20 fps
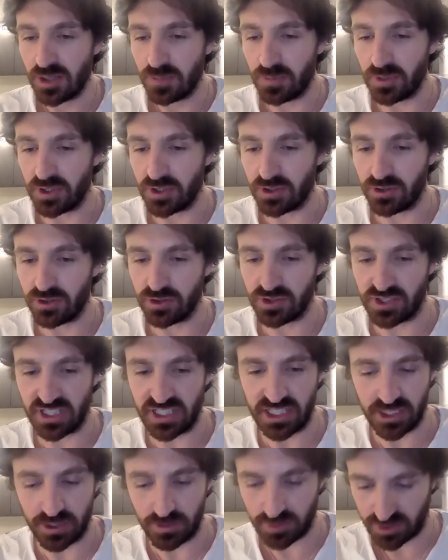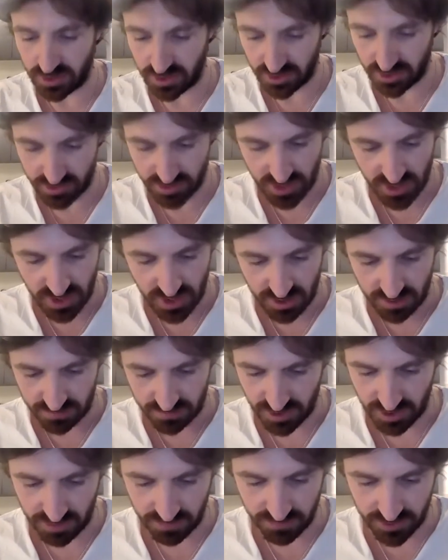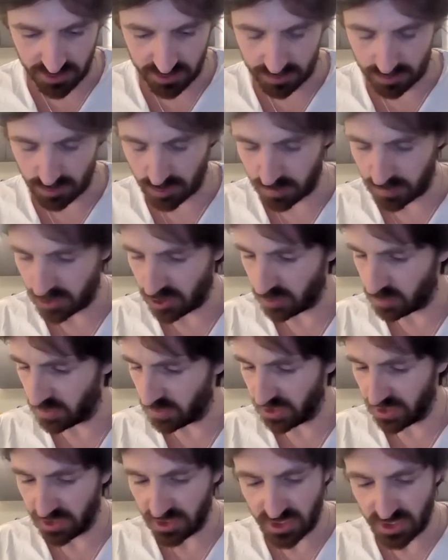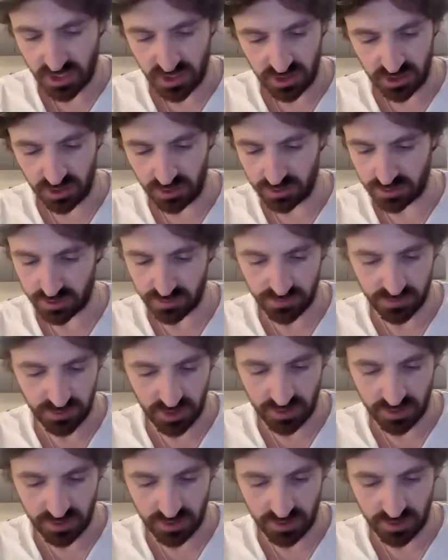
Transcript: because you're dealing with this very visceral, pulpy use of,